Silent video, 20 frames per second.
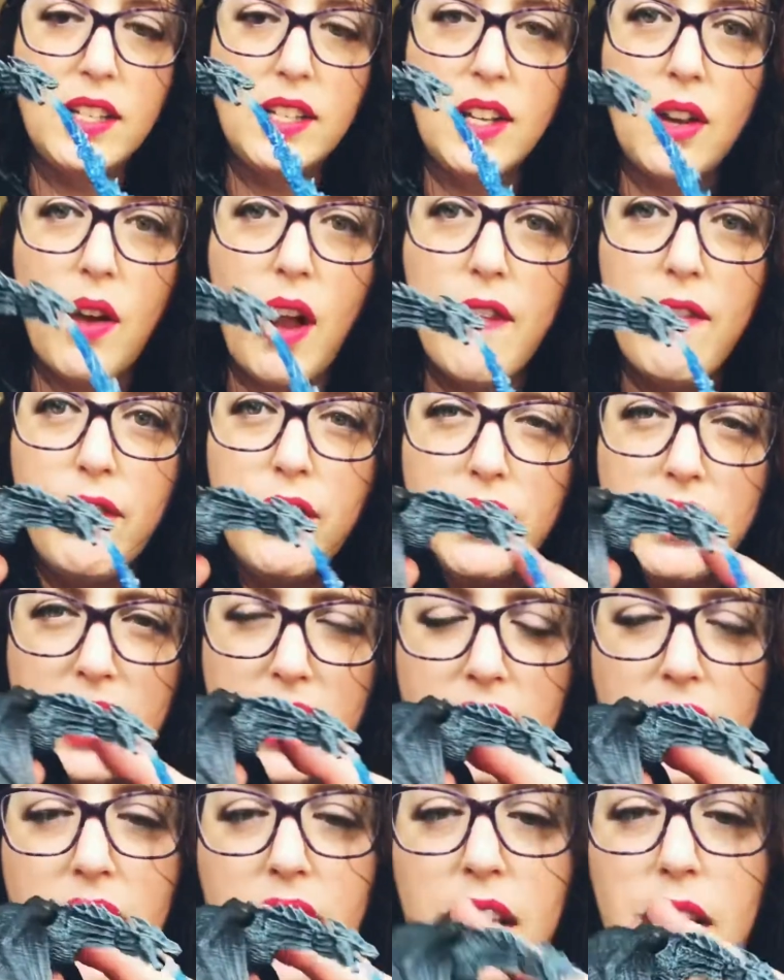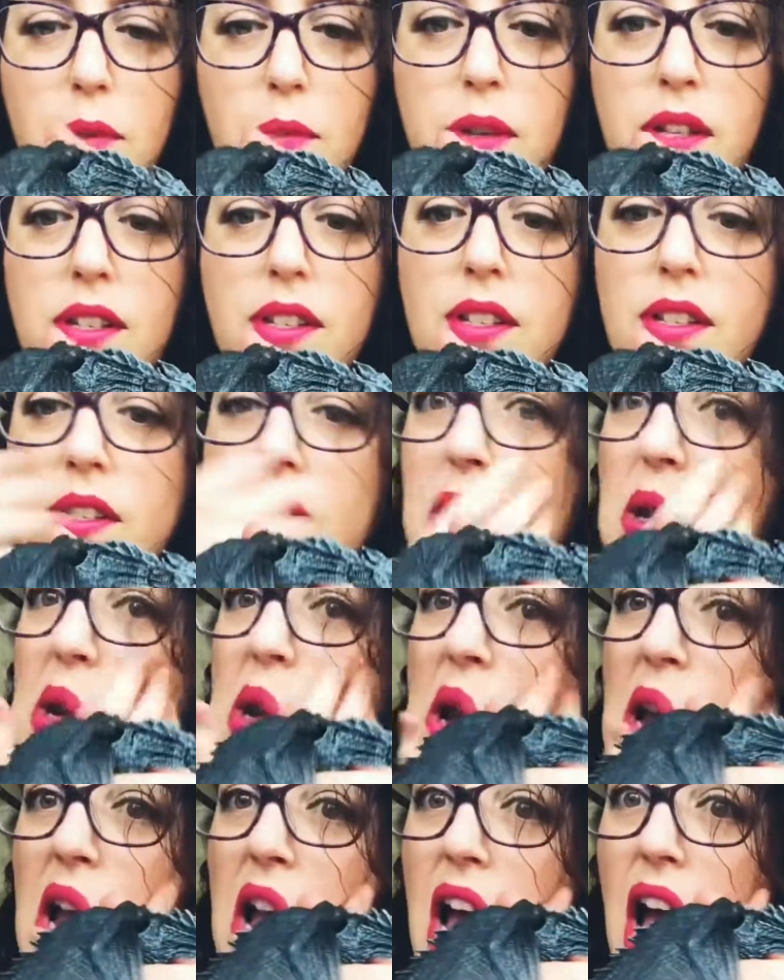So at first I thought he was
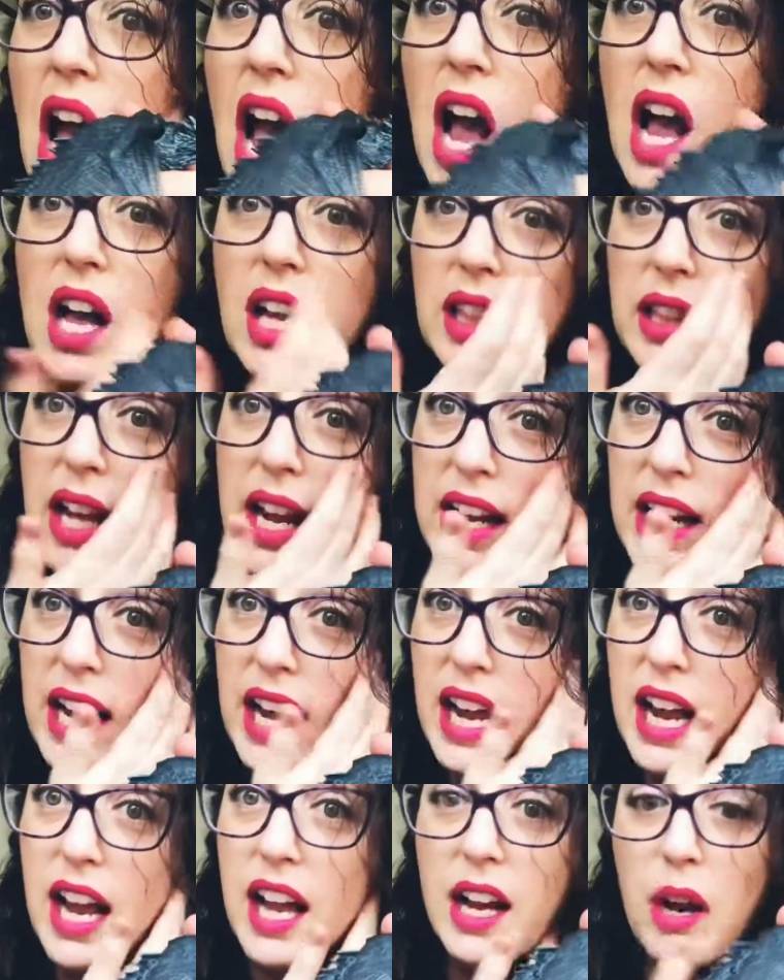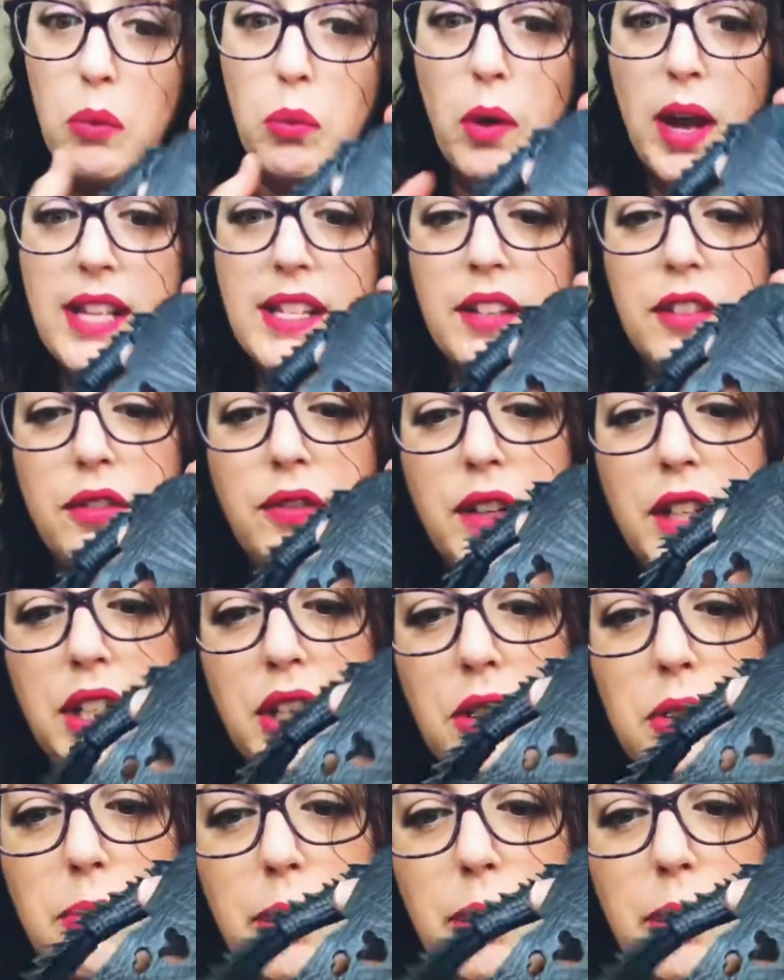like a resin figure,